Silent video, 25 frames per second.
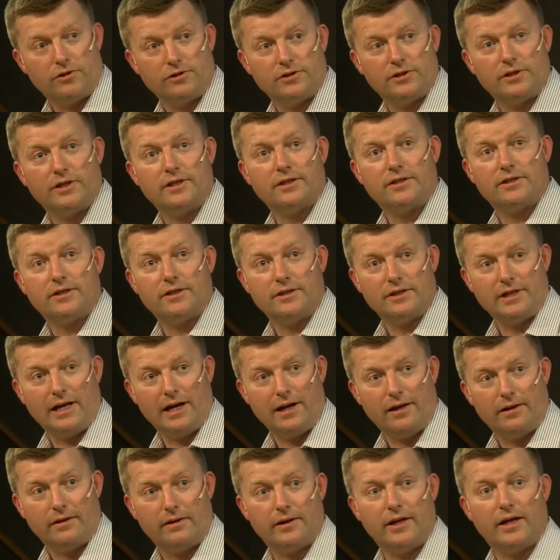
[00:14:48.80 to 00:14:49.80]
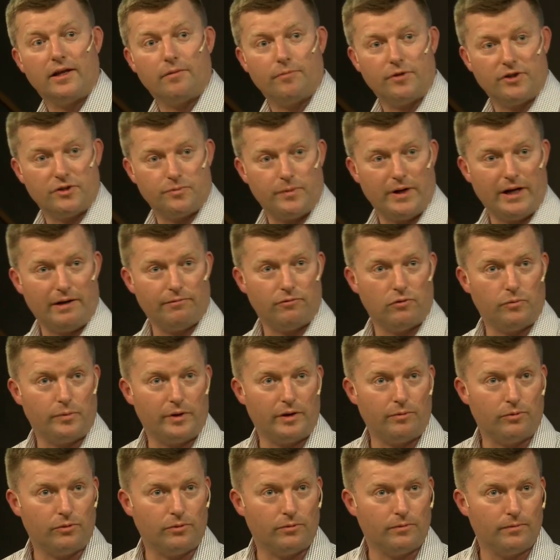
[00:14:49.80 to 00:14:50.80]
Ross, it's the talent. They're the most powerful
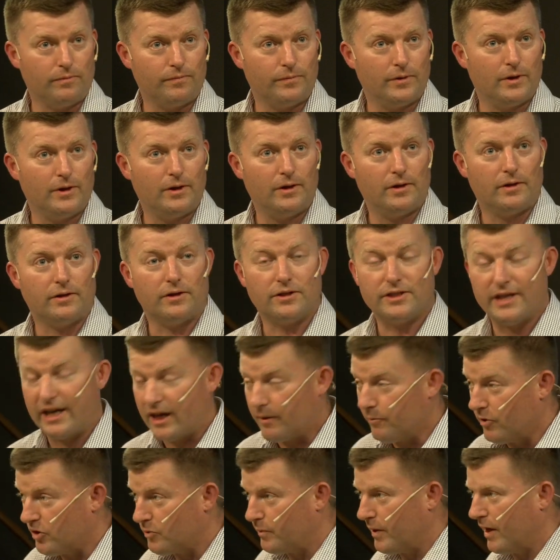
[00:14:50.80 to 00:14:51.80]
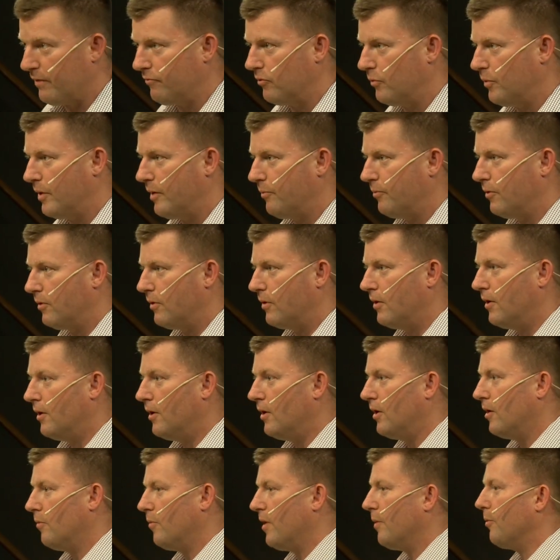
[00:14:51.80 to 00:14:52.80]
people. The second most powerful people,
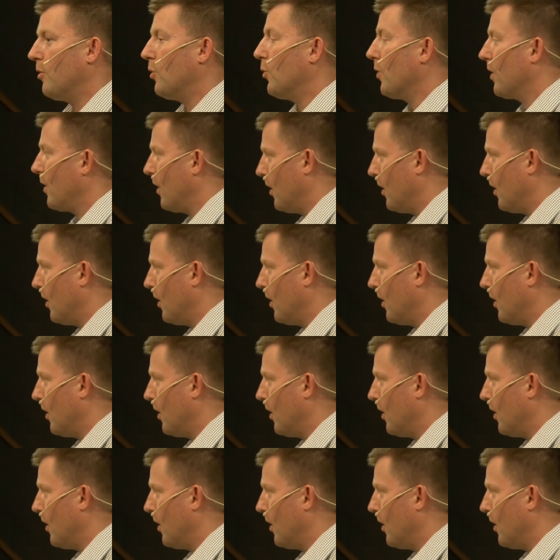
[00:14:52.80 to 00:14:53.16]
people who are